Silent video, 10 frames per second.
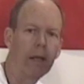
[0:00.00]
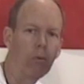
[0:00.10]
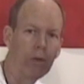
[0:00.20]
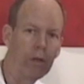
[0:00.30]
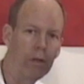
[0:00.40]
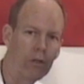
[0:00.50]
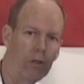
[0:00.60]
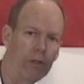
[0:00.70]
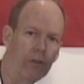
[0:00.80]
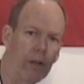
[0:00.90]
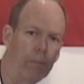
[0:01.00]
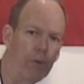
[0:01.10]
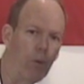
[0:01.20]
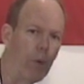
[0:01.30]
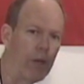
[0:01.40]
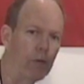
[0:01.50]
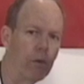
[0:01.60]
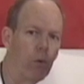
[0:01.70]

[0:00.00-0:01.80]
And when you initially set up your wheel,